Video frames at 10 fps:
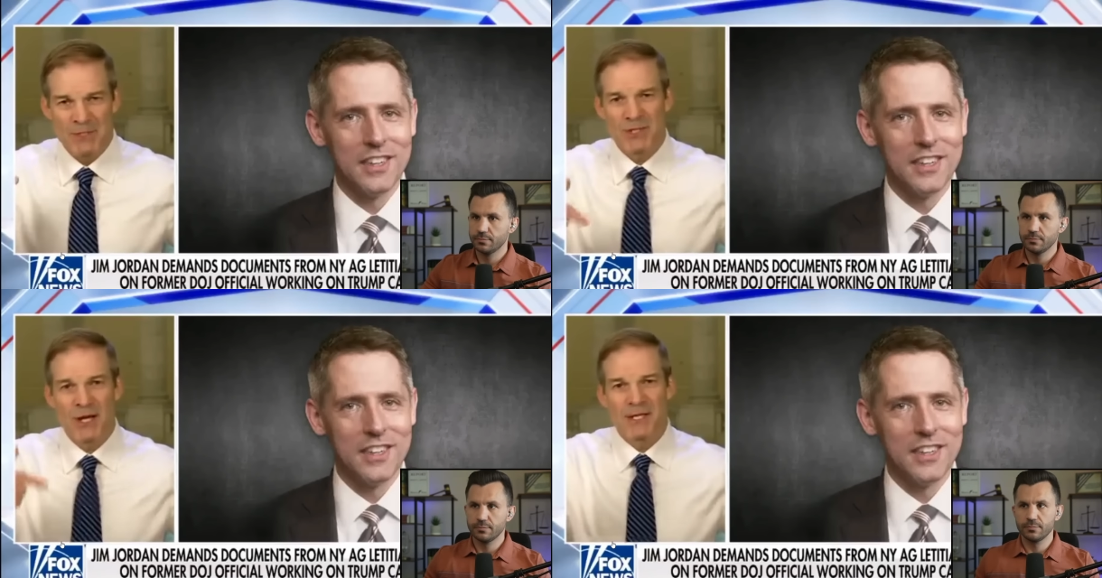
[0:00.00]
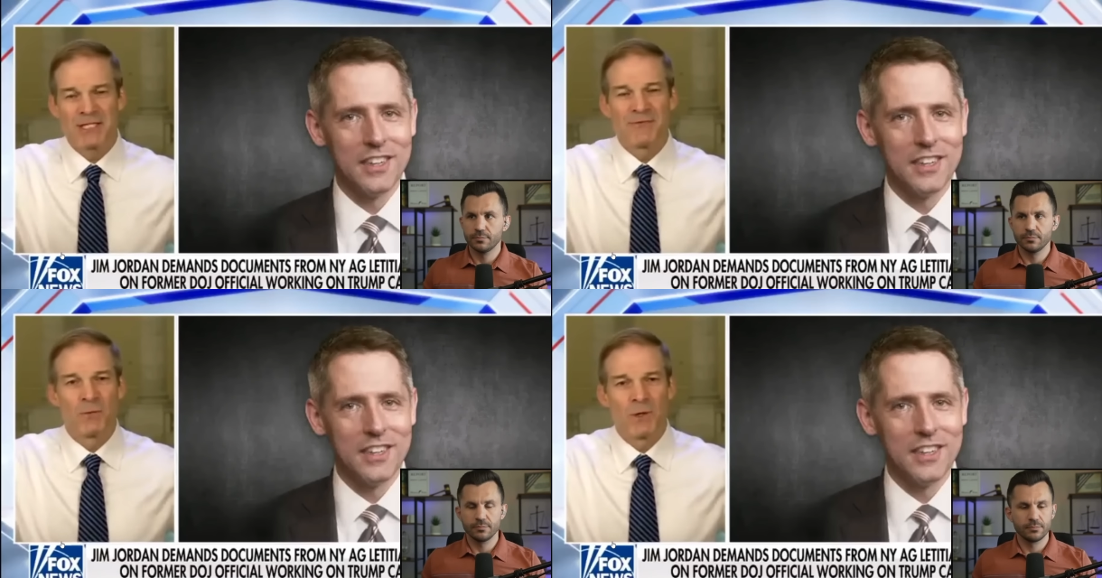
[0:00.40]
Speaker 1: But Sean,
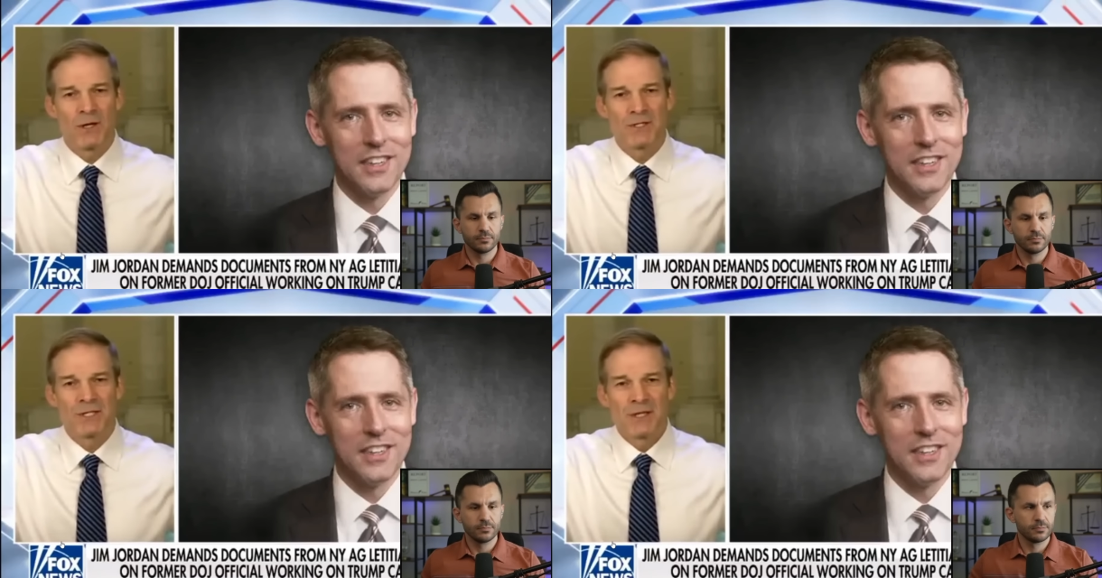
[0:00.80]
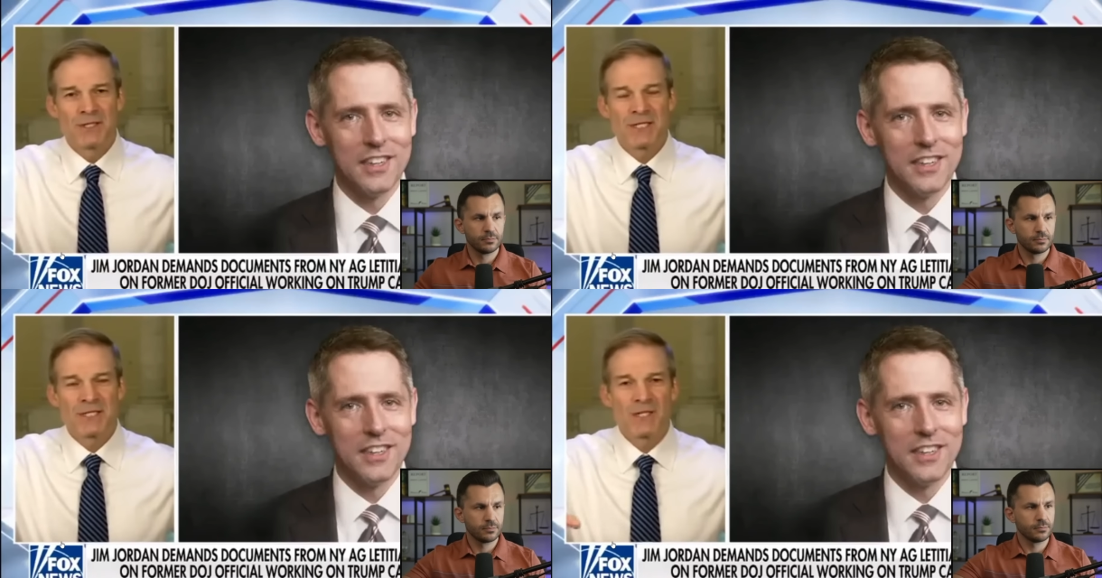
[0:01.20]
it's even worse
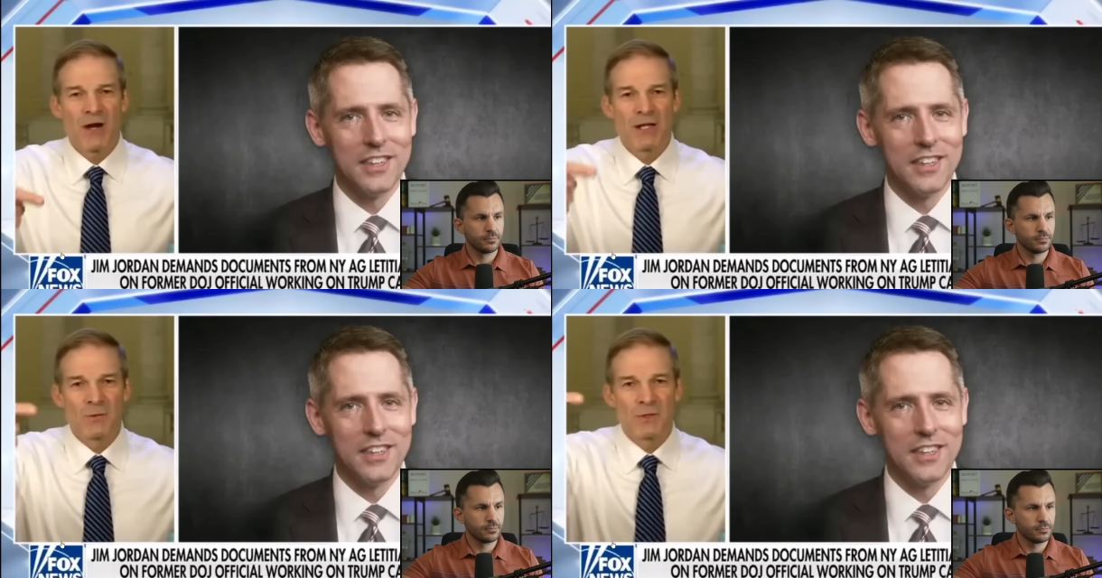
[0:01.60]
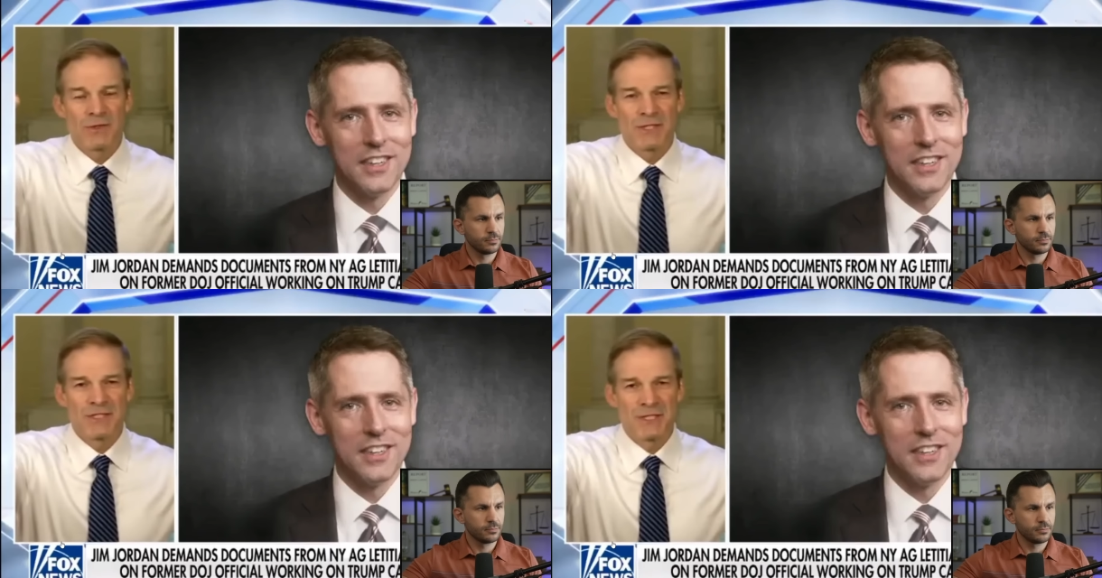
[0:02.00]
because he started
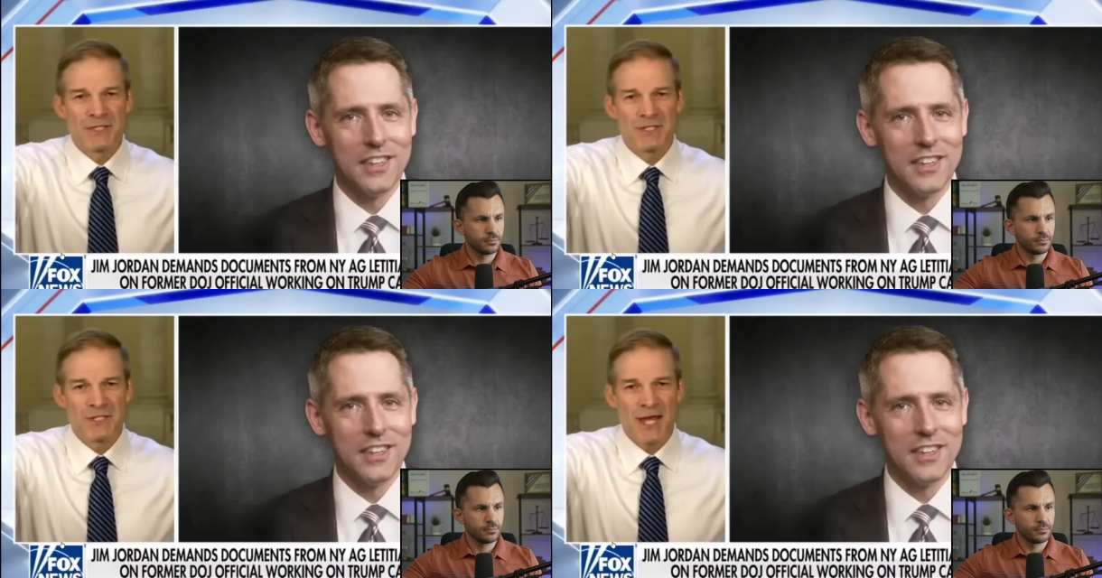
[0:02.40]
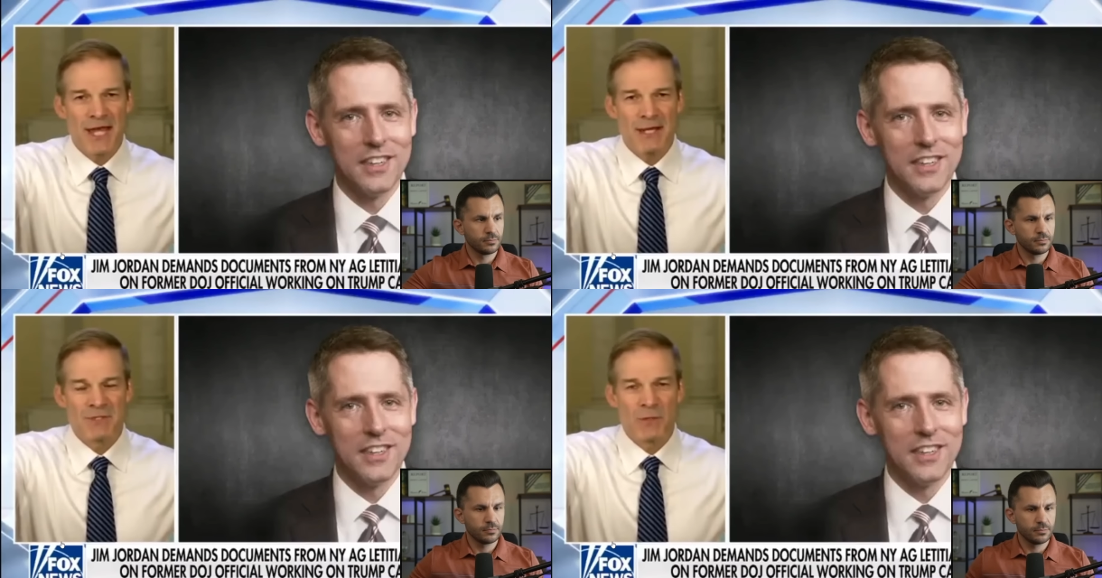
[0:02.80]
with Letitia
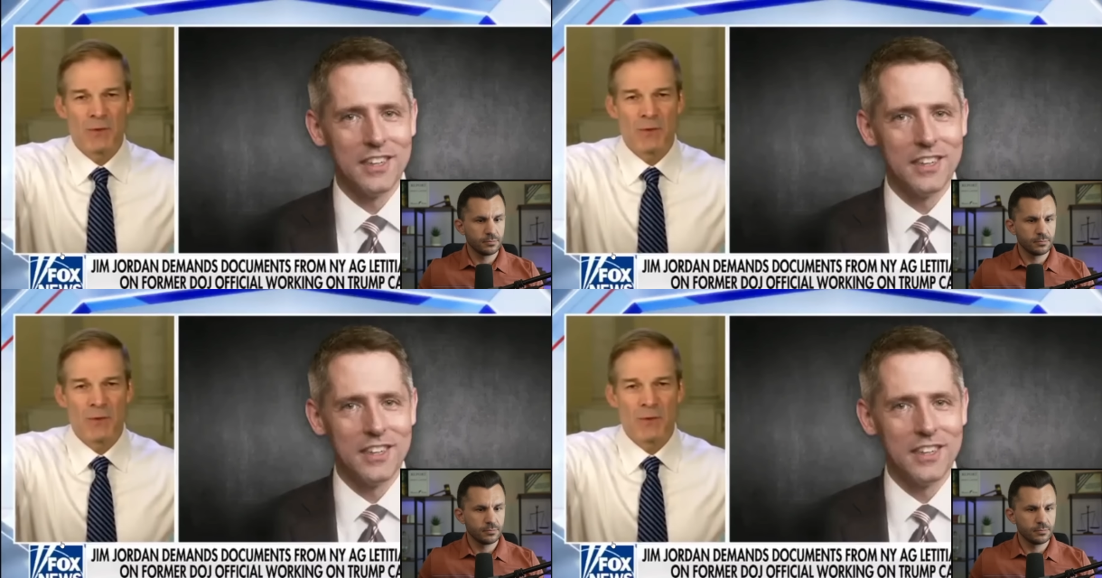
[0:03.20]
James.